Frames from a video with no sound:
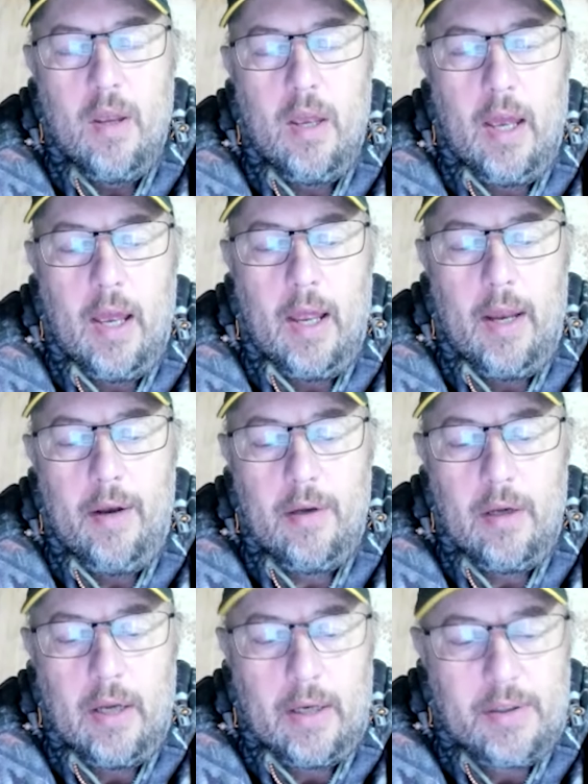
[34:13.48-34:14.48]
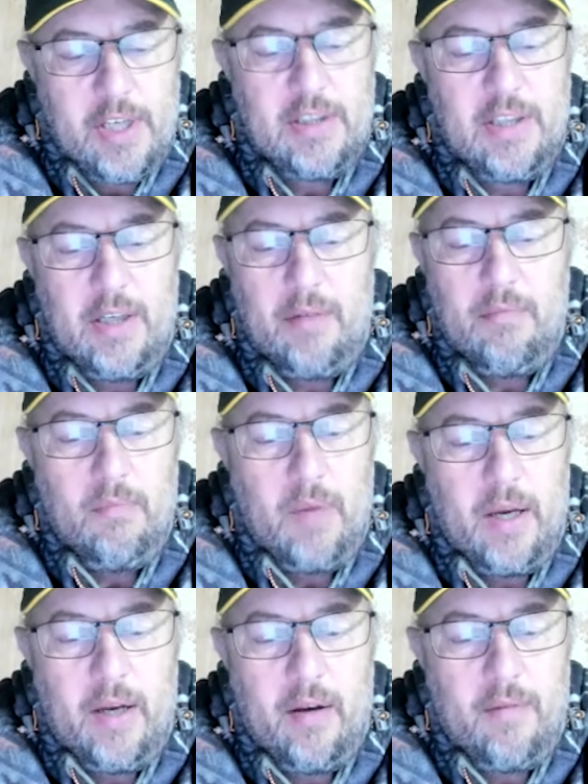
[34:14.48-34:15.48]
And like Cheslin
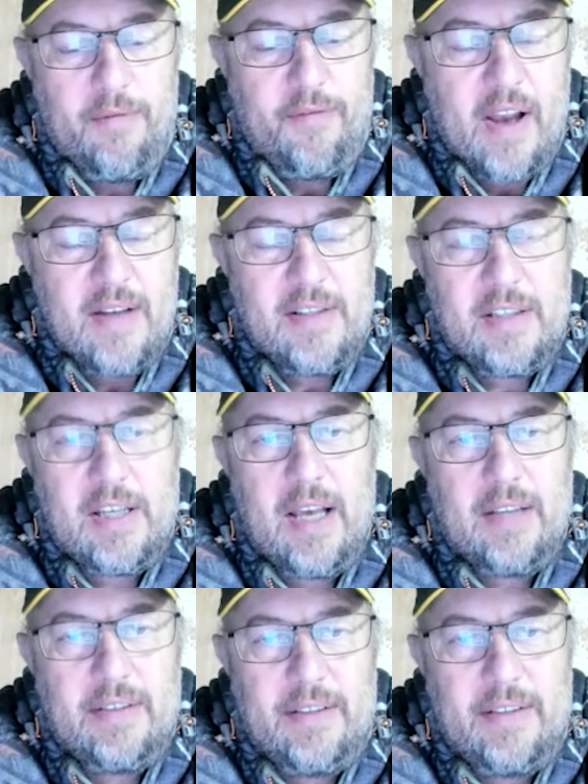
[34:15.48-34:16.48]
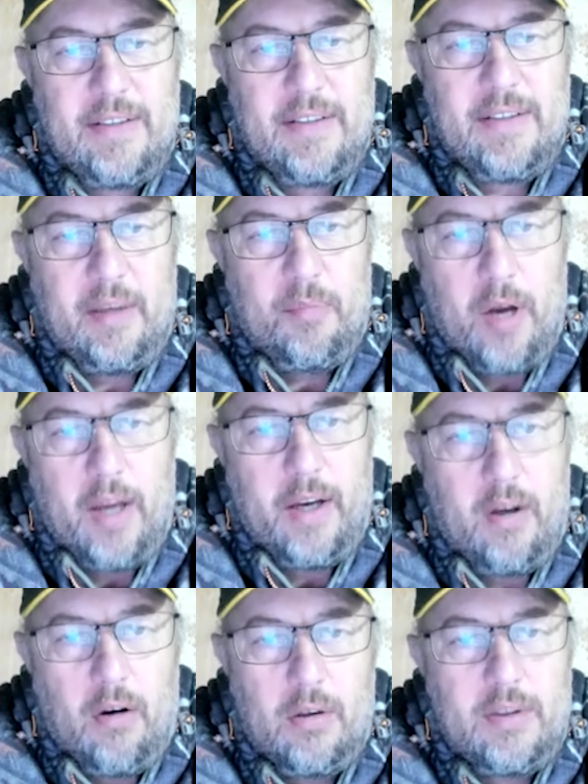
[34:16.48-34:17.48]
made a fantastic
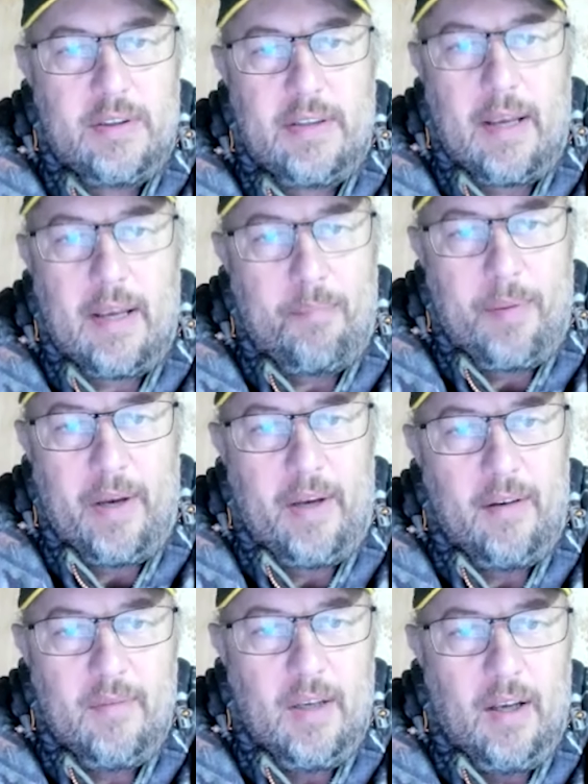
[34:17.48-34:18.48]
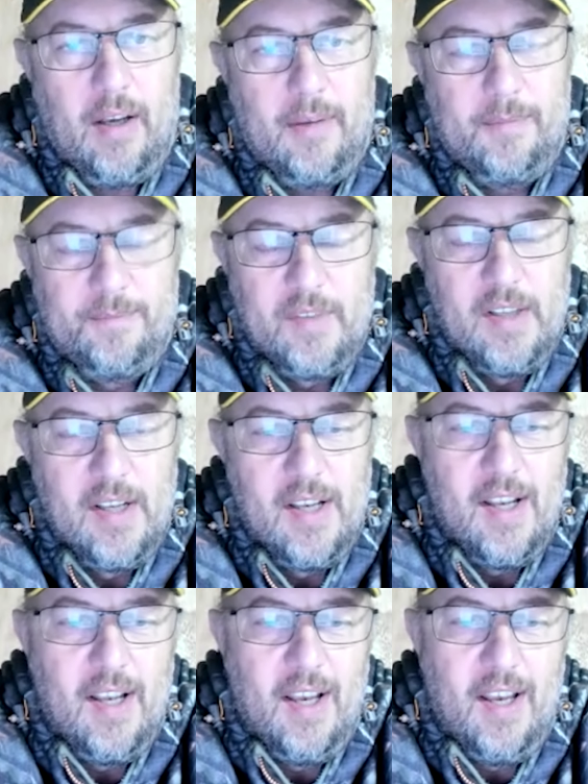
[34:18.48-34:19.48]
break, hot stepping
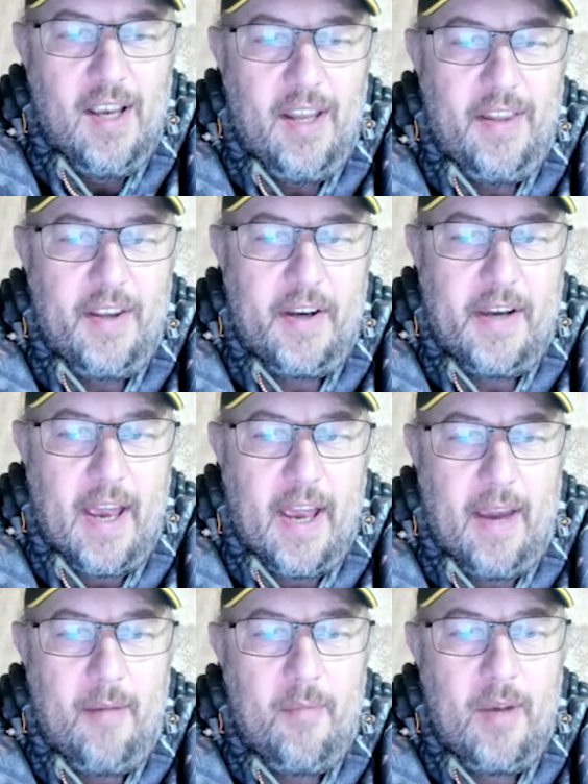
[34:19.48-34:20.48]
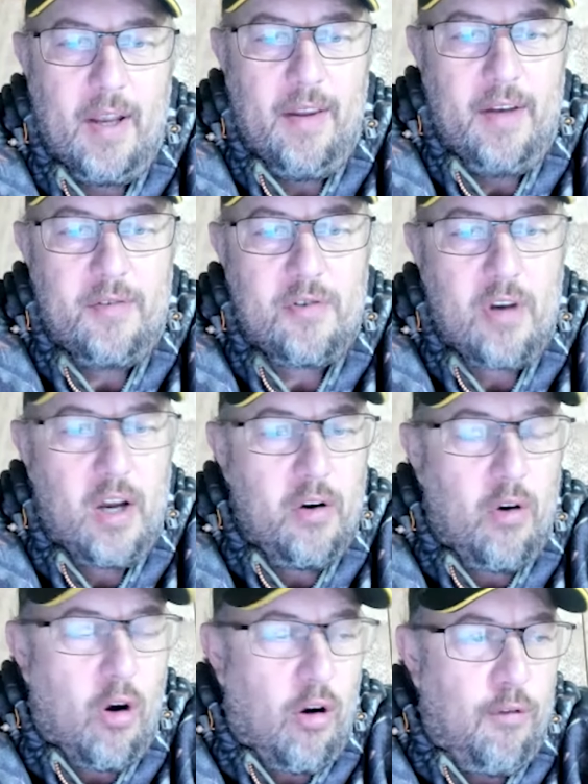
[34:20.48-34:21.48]
in the game, and then try to
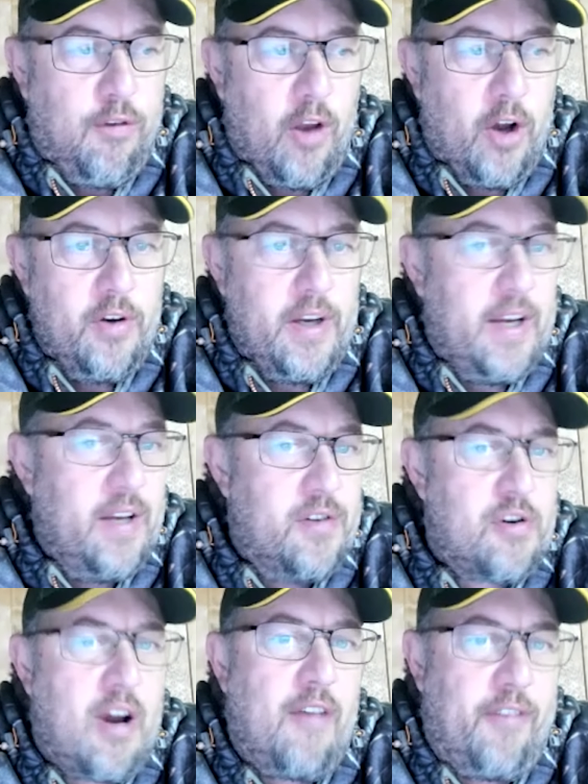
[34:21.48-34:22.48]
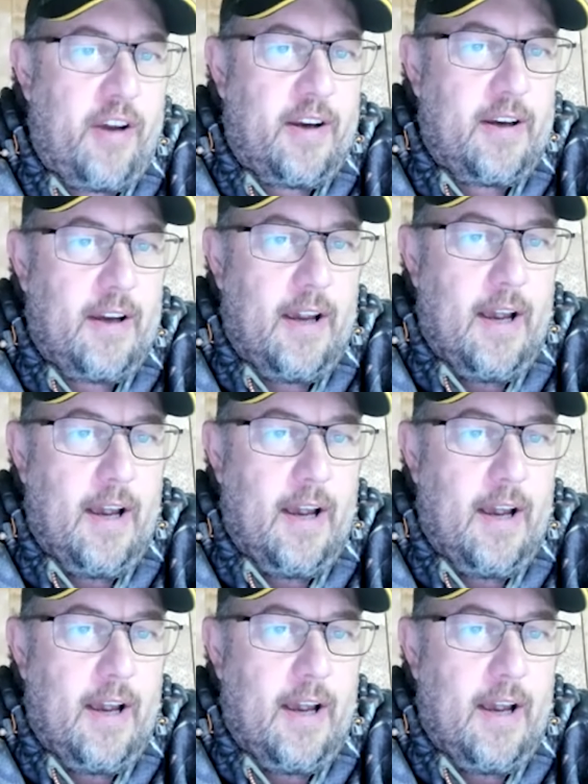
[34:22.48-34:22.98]
offload in traffic.